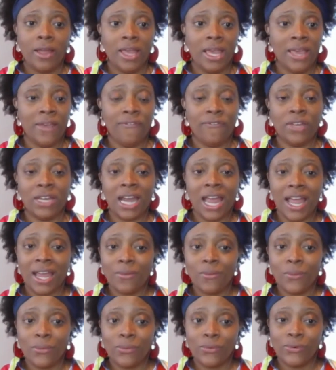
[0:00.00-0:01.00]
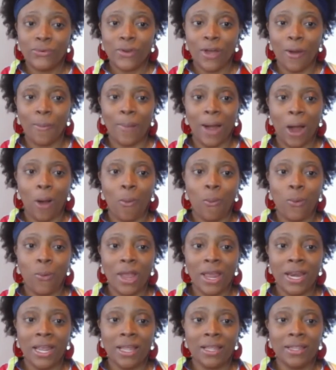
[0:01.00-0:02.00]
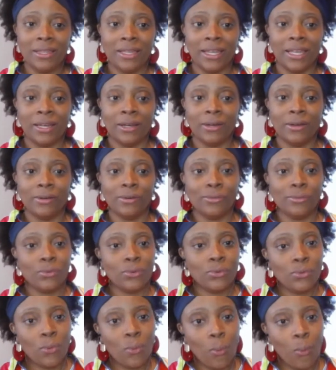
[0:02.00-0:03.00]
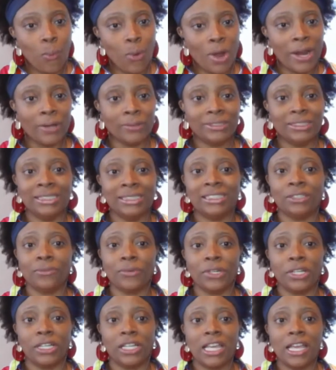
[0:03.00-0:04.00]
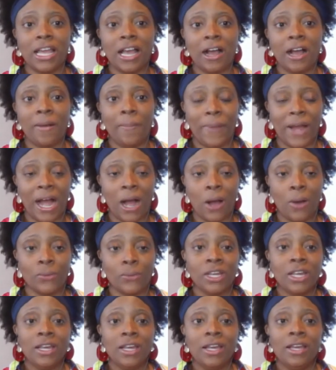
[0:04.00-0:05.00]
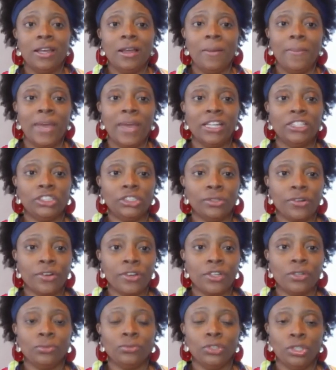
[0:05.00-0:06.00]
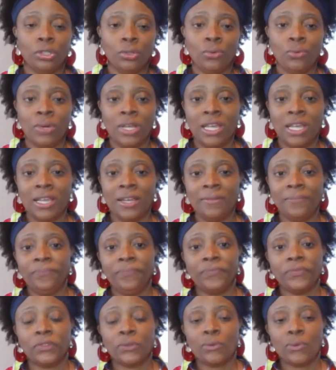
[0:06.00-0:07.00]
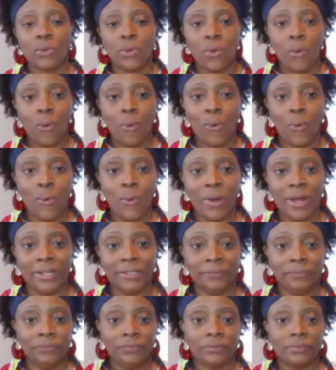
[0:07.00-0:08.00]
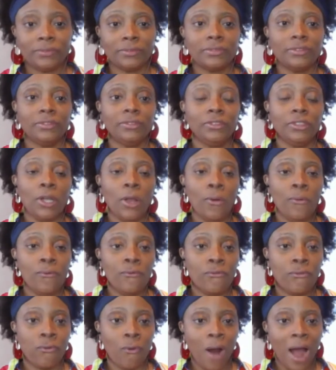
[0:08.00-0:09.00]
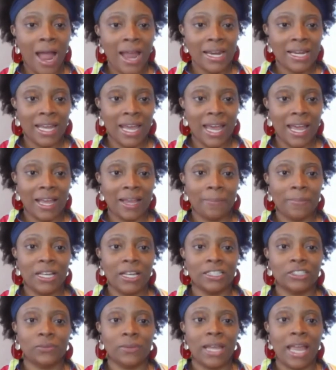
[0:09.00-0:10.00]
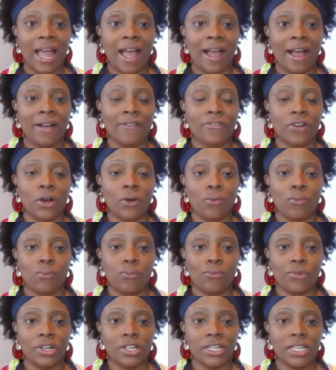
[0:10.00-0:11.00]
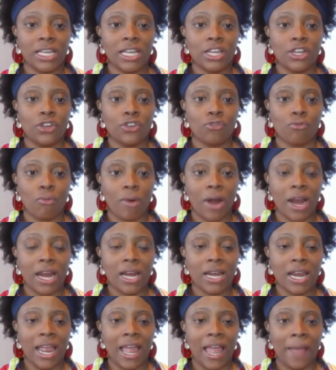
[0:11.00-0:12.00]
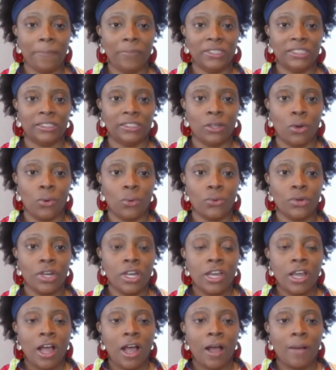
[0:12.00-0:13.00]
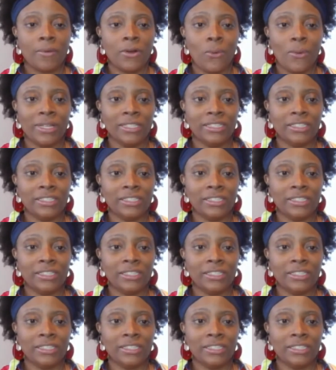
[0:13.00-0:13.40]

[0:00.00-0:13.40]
if it ain't about winning, then what else is it really about? Make sure you tune in on Friday because we have a really great episode. I'm going